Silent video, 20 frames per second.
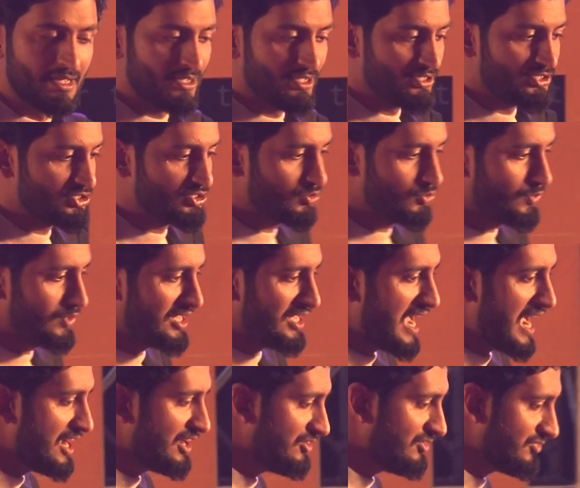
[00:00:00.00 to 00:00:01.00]
So we
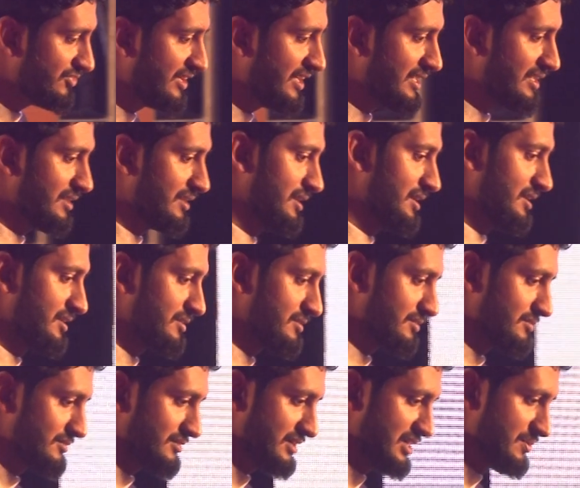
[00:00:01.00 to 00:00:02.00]
kind of get like
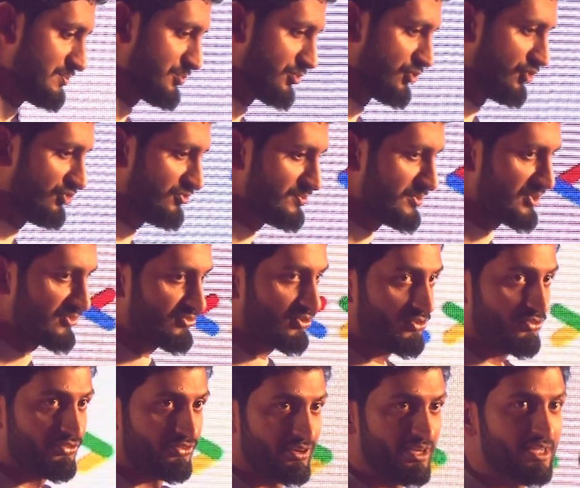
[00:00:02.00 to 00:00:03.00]
improvement for
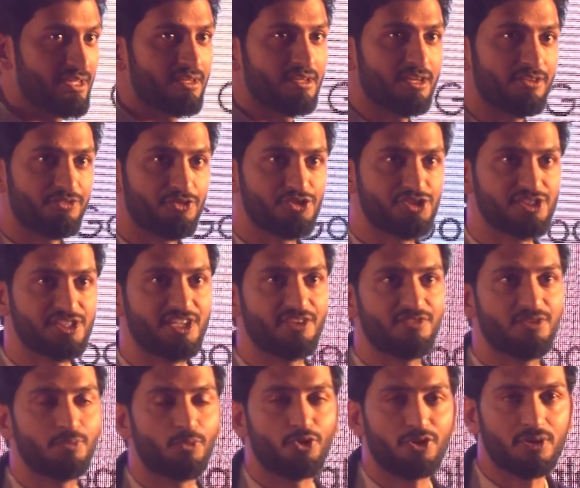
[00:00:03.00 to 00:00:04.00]
free if you just give
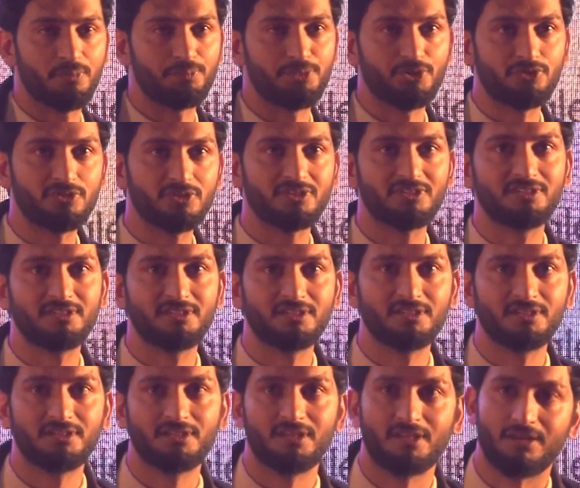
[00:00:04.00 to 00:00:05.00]
it more compute.
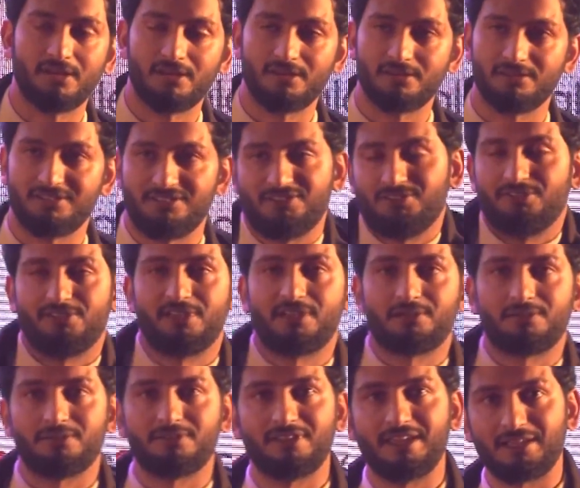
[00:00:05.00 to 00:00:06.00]
So you
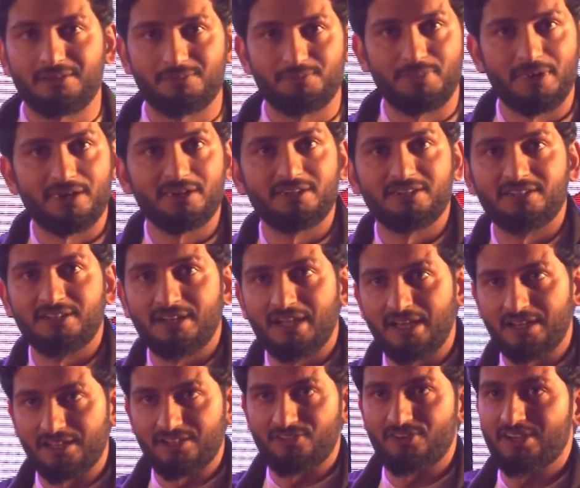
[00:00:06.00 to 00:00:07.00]
get better at
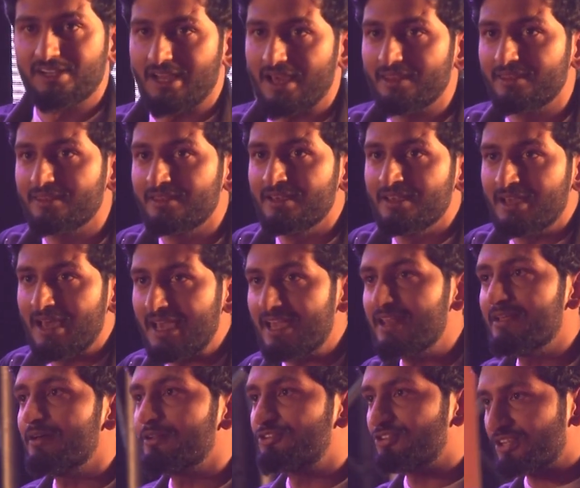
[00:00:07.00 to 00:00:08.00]
it, right? And
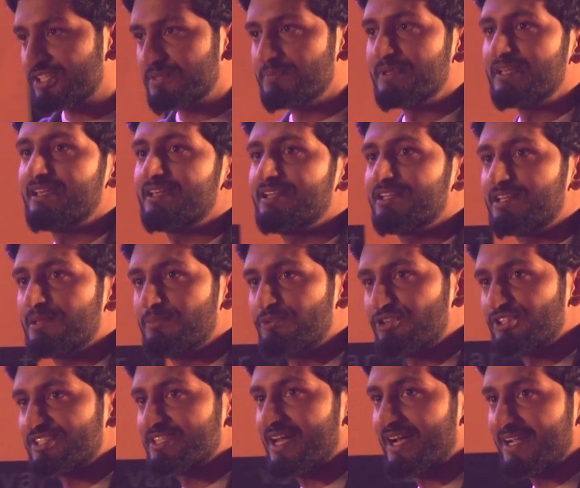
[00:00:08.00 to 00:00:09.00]
trust me, in computer
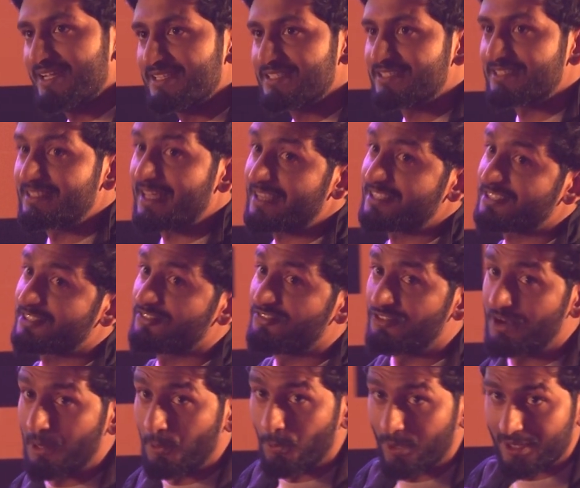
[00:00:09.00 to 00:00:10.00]
science, that's a
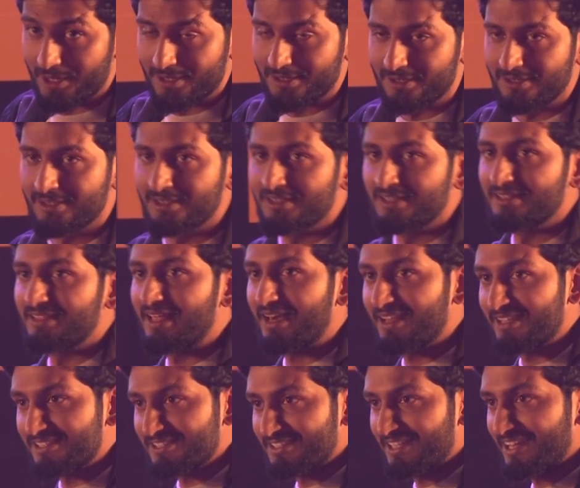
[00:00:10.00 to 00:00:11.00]
win-win. That
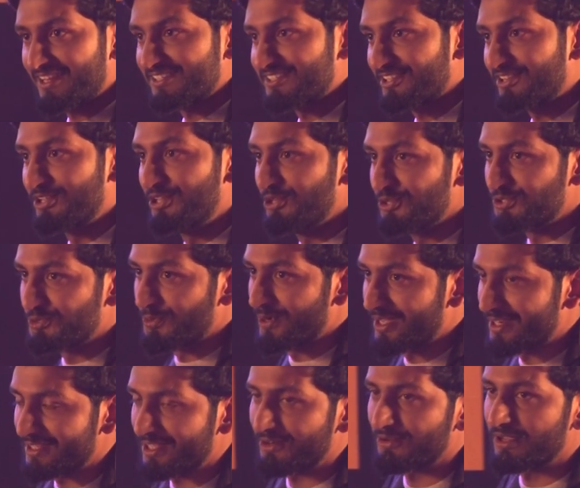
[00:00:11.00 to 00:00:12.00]
is a huge
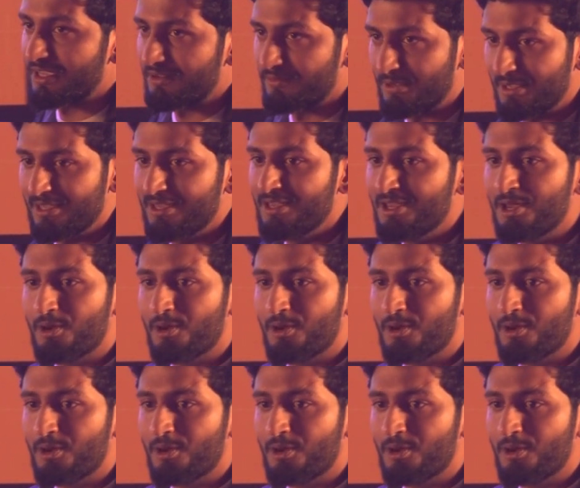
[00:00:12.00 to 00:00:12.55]
win. That okay,